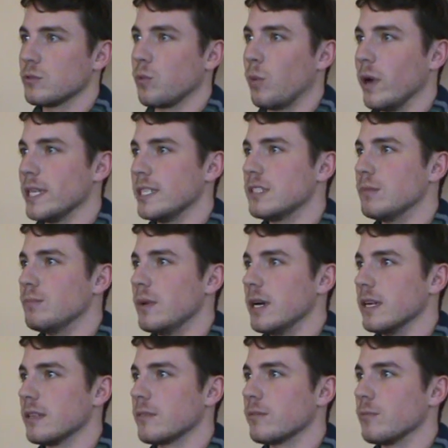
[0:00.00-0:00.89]
twice a
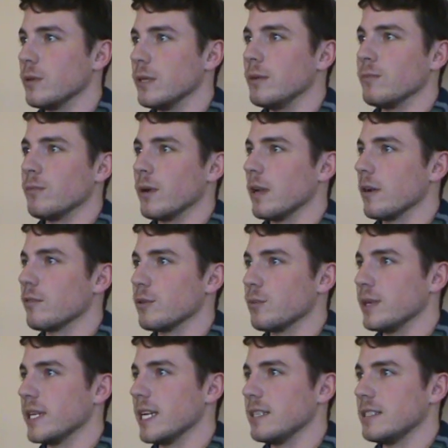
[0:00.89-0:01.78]
month. We
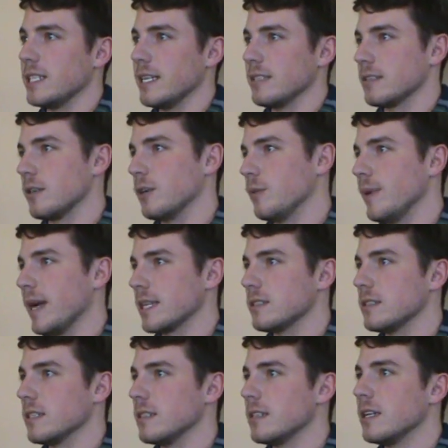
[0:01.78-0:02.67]
whenever we get a chance to go
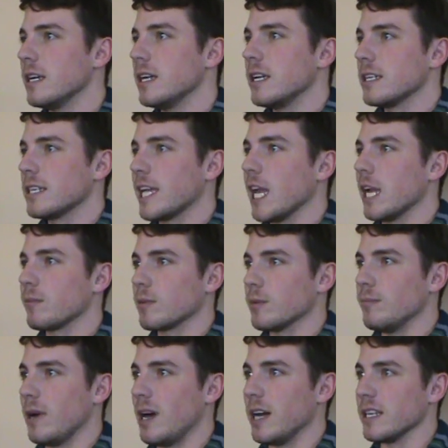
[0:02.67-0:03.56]
back to
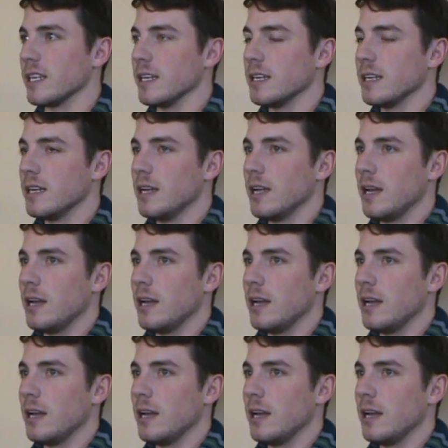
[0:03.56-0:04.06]
Camp Ramadi,